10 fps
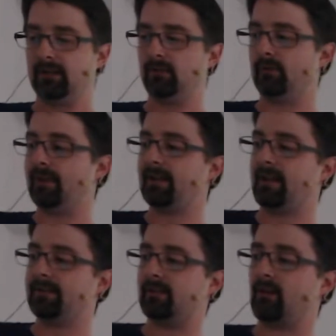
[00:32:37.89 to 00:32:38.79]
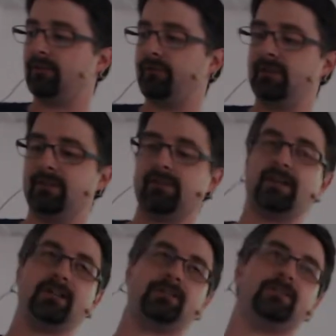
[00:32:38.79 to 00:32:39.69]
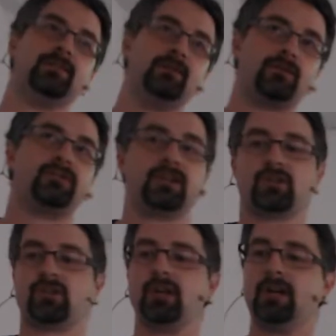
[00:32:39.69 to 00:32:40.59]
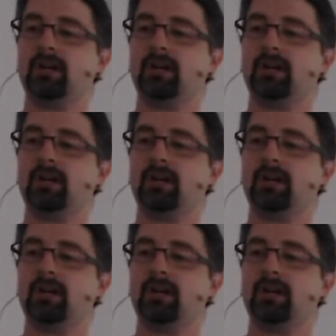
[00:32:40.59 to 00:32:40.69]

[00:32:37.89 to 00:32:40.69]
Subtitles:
you really get the confidence that the Logstash